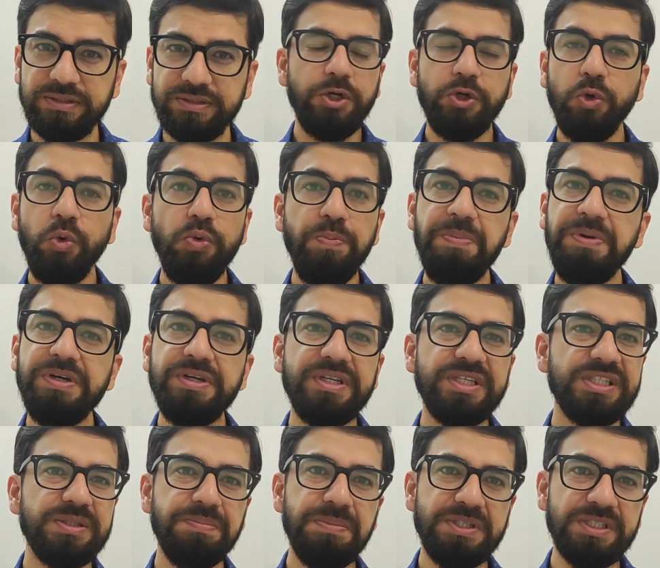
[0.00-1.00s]
Don't be
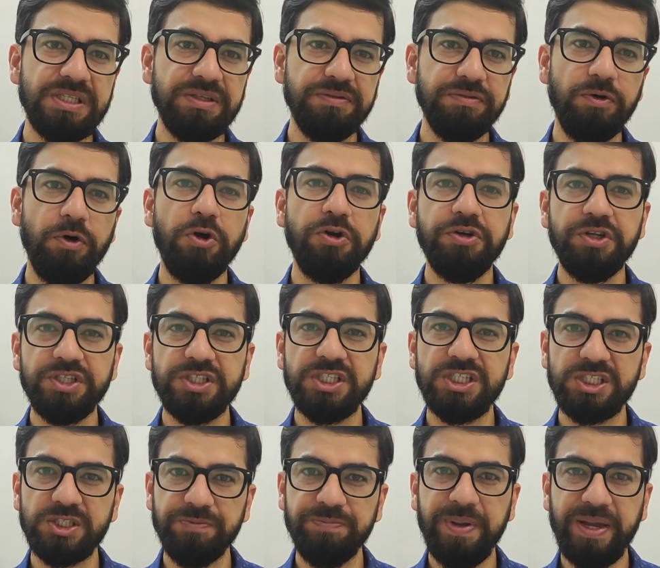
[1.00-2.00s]
dismissive or
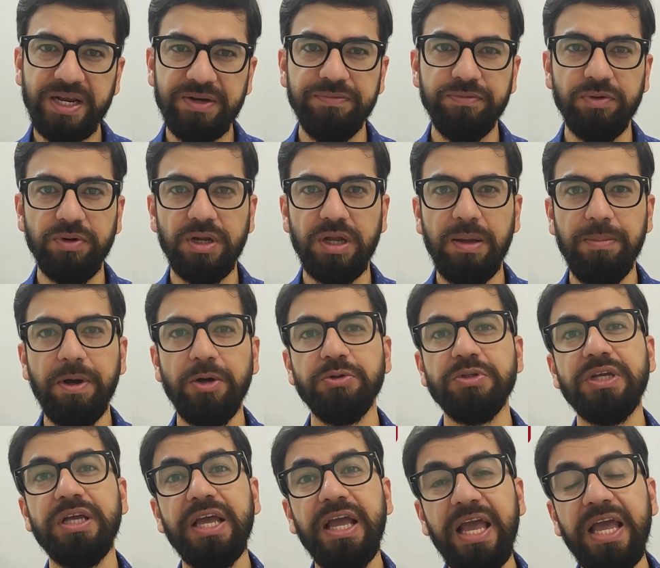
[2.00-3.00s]
disrespectful about
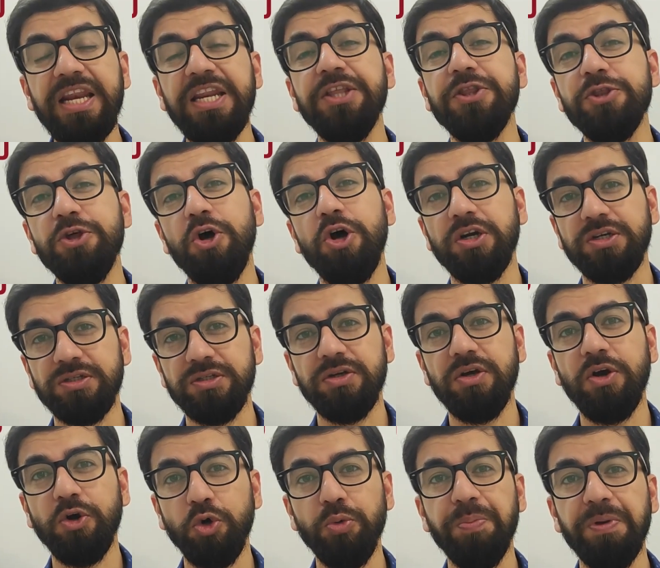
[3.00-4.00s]
any thought
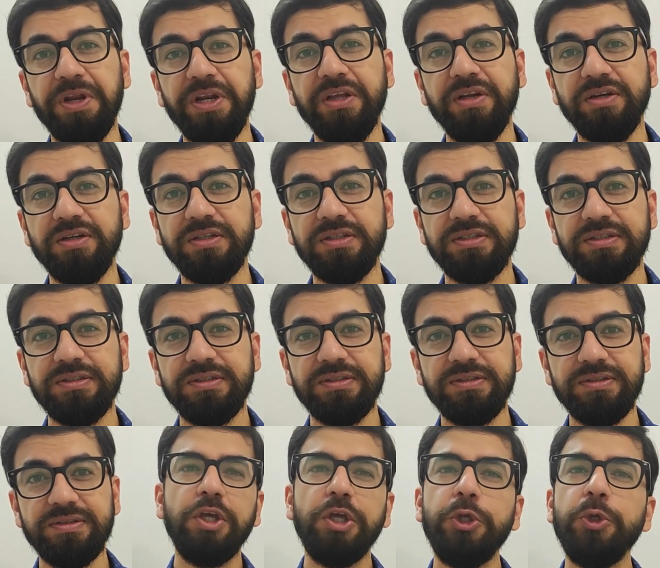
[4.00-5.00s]
or opinion.
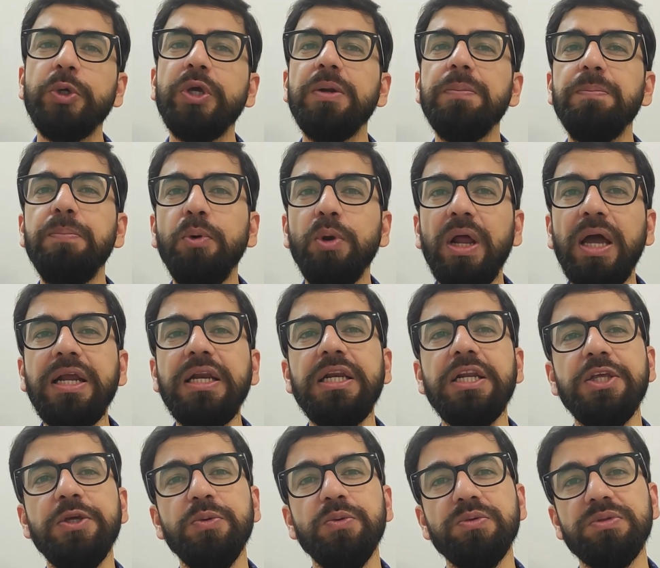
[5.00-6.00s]
You can politely
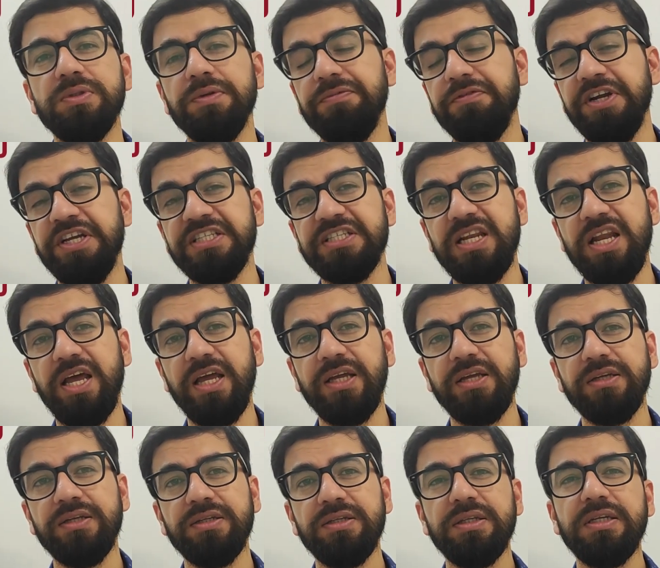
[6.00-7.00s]
use the phrase like,
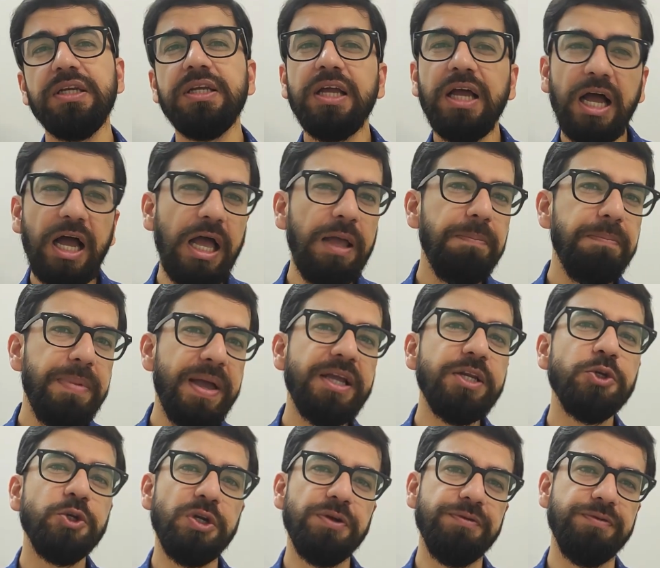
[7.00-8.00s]
I beg
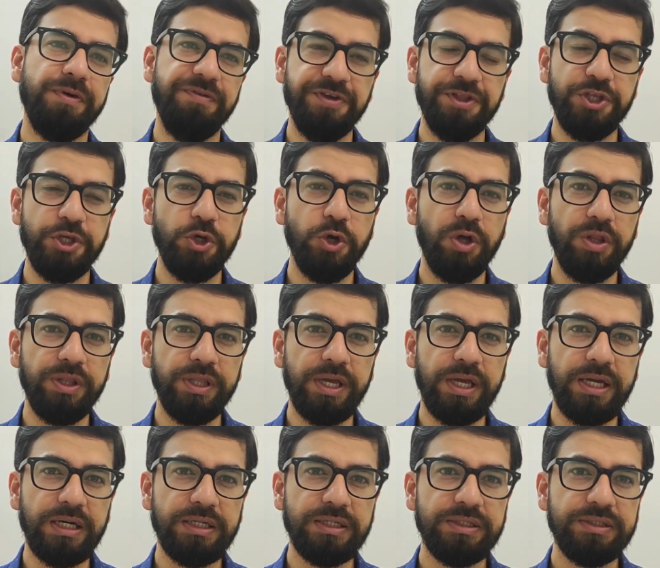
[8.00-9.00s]
to differ with you on that.